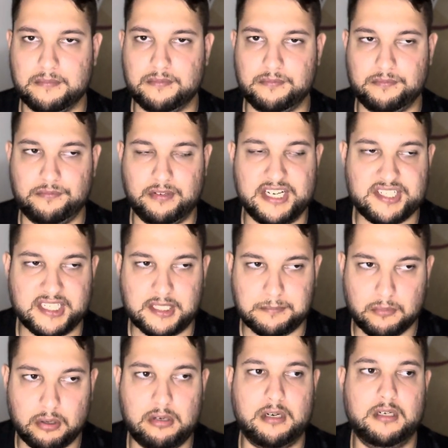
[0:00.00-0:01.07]
fresh
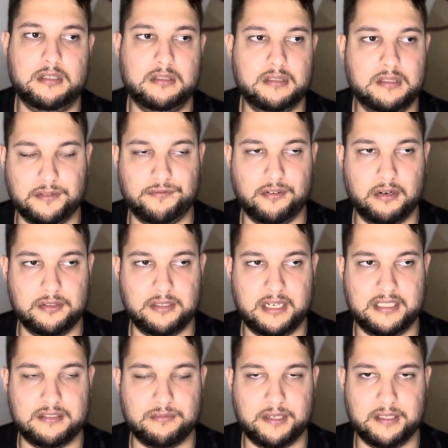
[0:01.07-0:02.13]
anymore. The further I
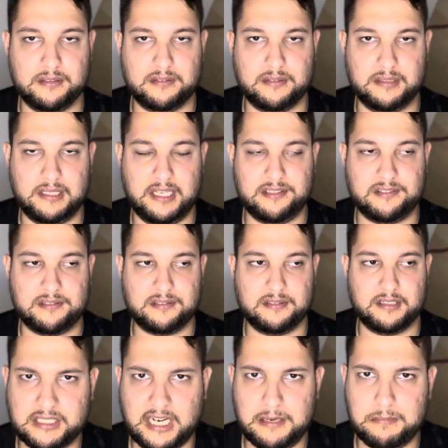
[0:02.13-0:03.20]
drink, the less
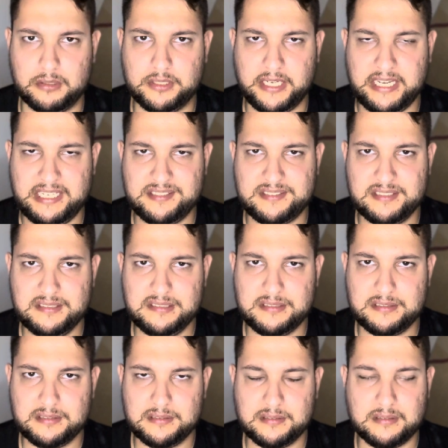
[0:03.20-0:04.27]
carbon acid,
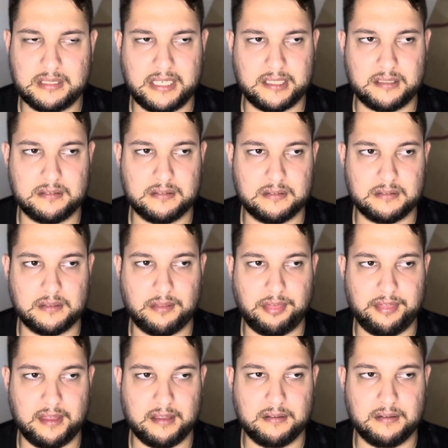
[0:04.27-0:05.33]
like the
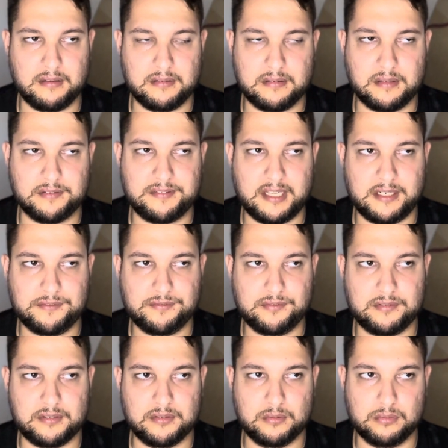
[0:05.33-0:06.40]
thing, the stuff
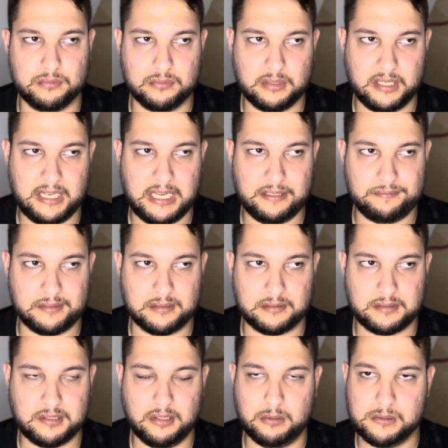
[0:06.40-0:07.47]
you have in
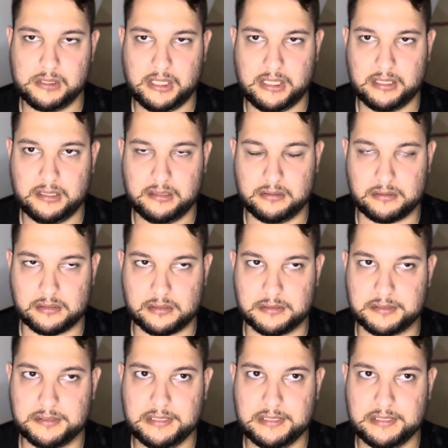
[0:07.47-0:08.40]
cola or